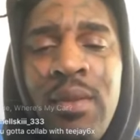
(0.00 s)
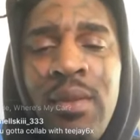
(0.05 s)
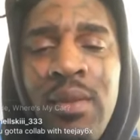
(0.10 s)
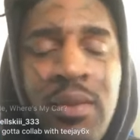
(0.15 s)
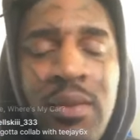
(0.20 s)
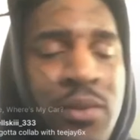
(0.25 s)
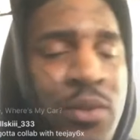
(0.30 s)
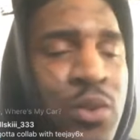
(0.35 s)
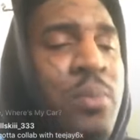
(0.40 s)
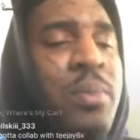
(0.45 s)

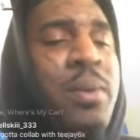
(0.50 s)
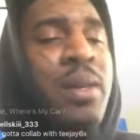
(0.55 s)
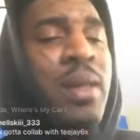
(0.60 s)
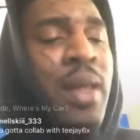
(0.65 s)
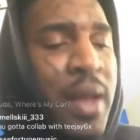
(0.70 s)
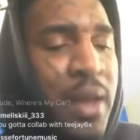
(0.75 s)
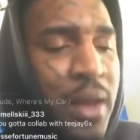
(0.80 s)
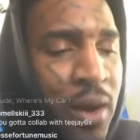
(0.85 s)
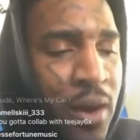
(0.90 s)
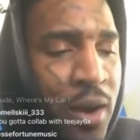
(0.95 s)
You be
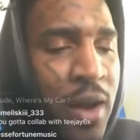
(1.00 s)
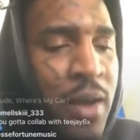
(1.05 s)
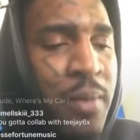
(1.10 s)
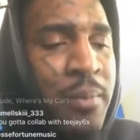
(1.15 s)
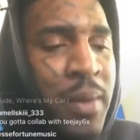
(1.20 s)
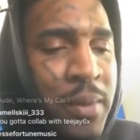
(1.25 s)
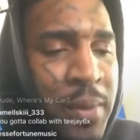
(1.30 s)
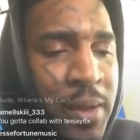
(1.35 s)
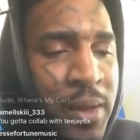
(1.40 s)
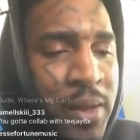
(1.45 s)
like, all right,
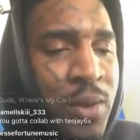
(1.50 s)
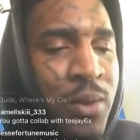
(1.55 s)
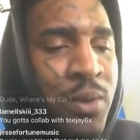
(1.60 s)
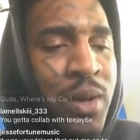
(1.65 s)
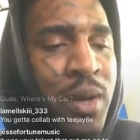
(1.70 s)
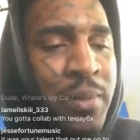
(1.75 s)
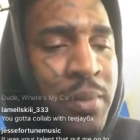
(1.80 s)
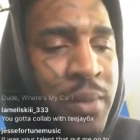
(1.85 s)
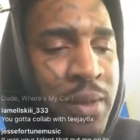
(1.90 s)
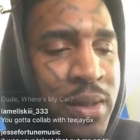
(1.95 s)
maybe he gonna
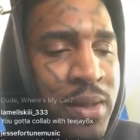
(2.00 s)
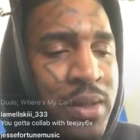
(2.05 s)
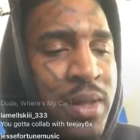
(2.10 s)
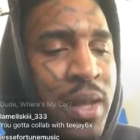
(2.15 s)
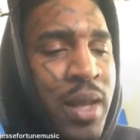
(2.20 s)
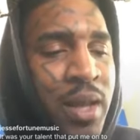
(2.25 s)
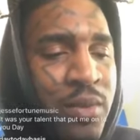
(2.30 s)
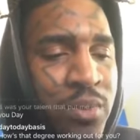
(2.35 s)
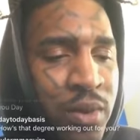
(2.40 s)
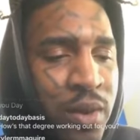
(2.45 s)
come in the
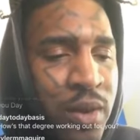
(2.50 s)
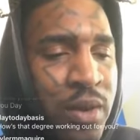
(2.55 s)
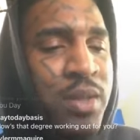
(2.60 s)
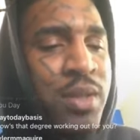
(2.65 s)
second verse.